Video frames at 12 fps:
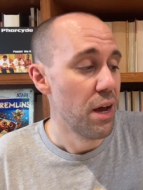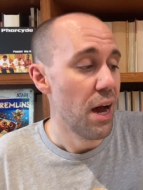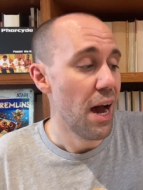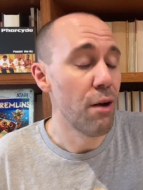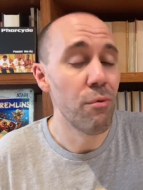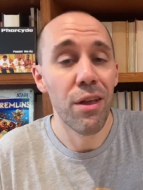
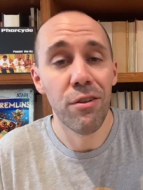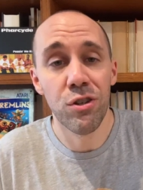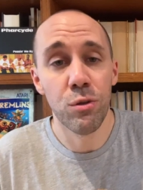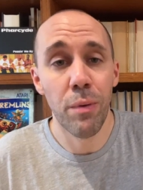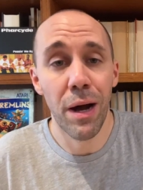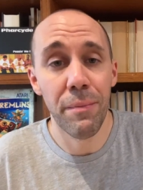I'd rather
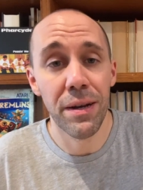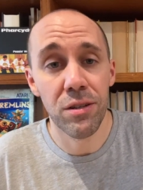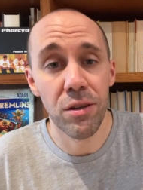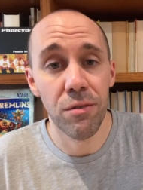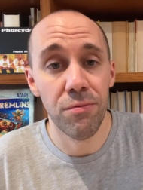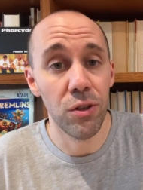just buy
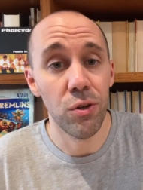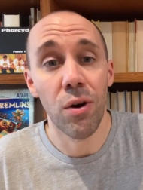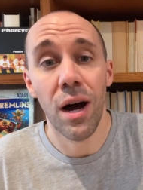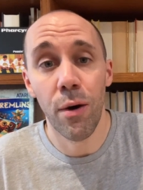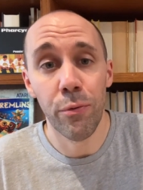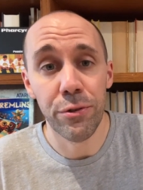myself a little
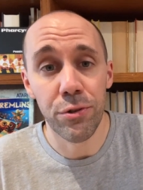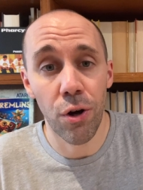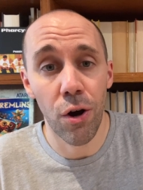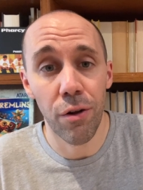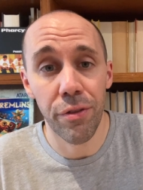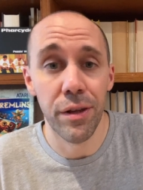Hot Wheels
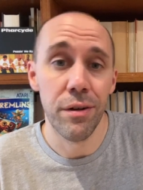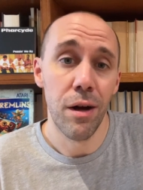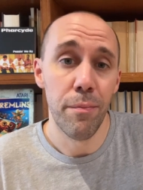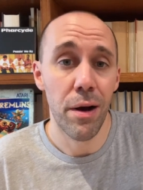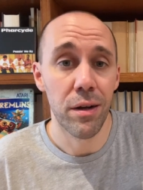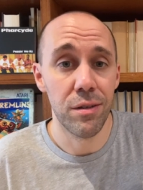car than a
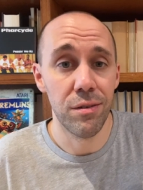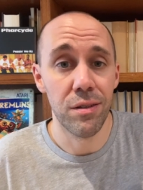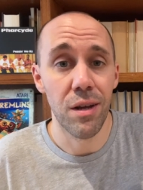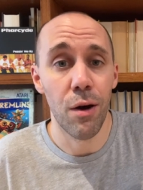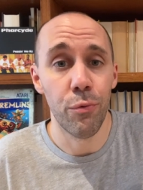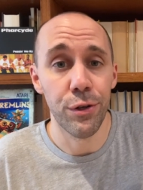box of this
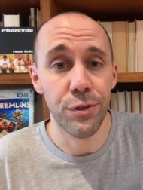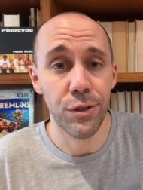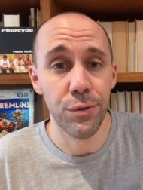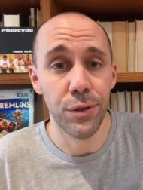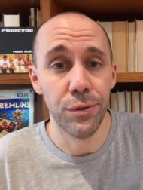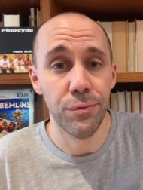Hot Wheels cereal.